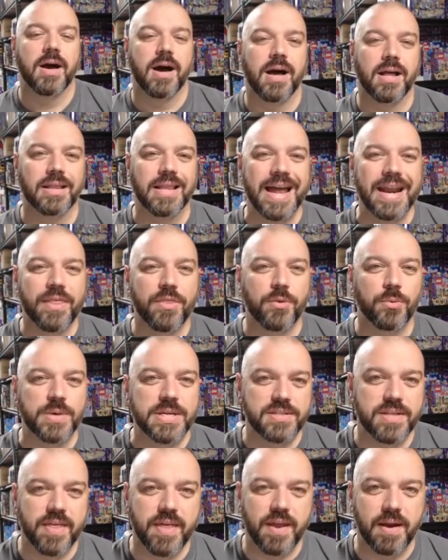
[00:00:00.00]
A lot of the
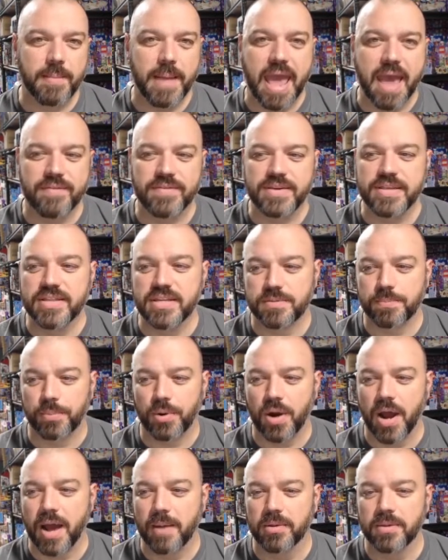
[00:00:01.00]
reason that I'm having this
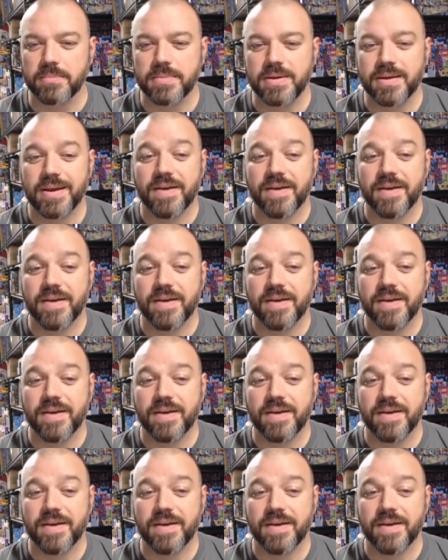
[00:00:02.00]
problem